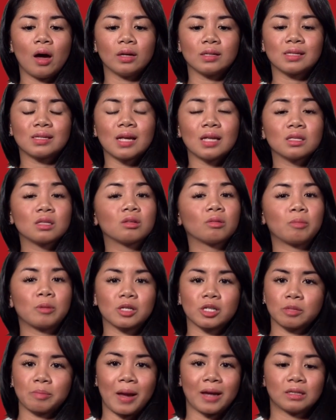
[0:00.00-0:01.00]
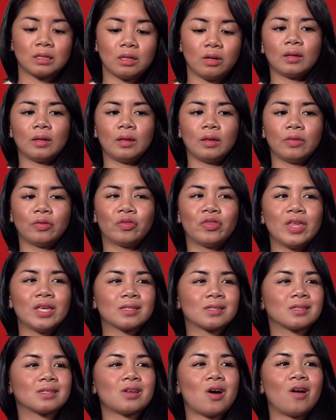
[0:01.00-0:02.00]
sense of perspective.
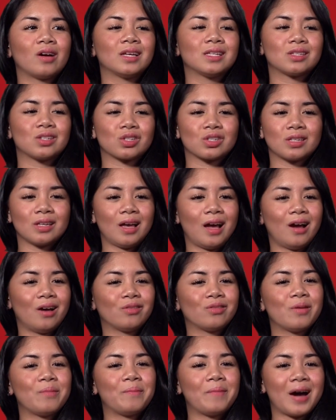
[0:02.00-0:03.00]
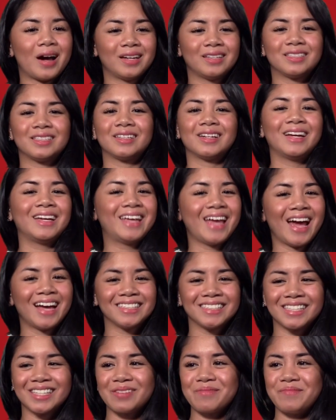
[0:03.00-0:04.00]
This song is just a reminder
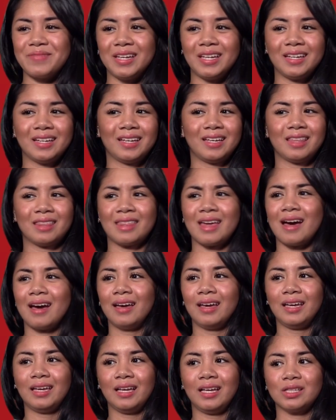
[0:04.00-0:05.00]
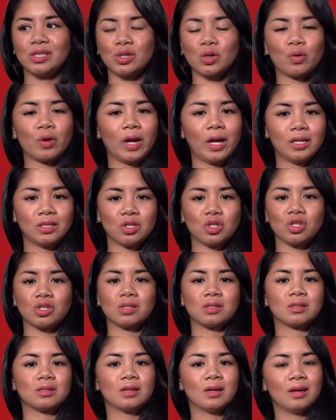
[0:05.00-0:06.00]
again to me that it's okay to
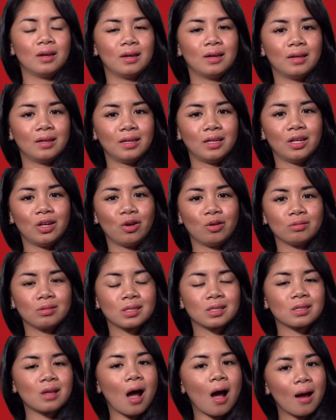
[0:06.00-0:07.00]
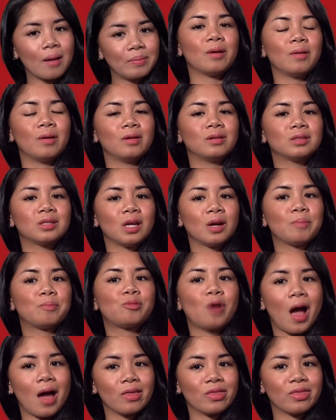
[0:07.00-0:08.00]
just, stop, take a
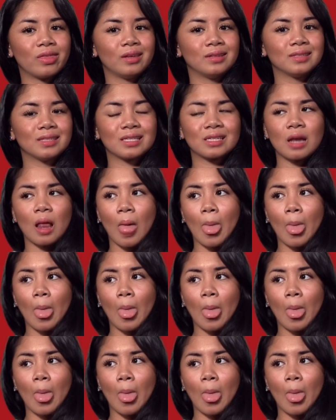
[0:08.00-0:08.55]
breath, and